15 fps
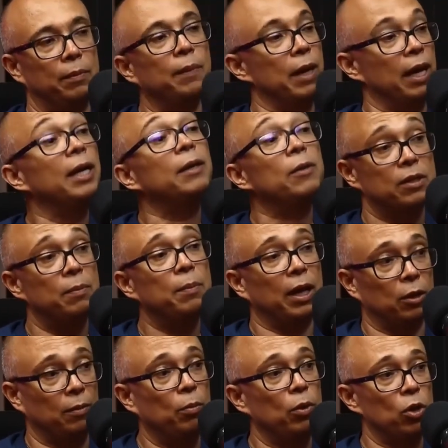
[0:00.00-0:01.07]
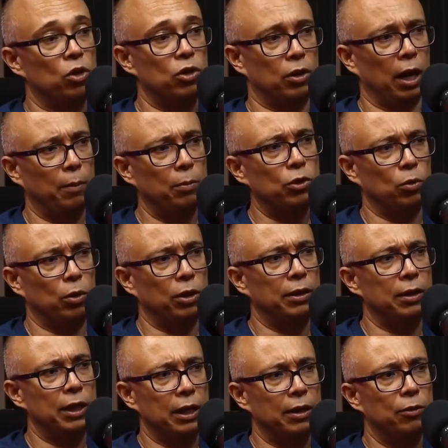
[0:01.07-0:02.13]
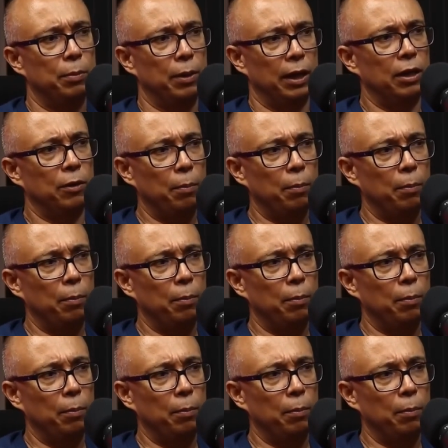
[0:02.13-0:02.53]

I even made prototypes with DSPs,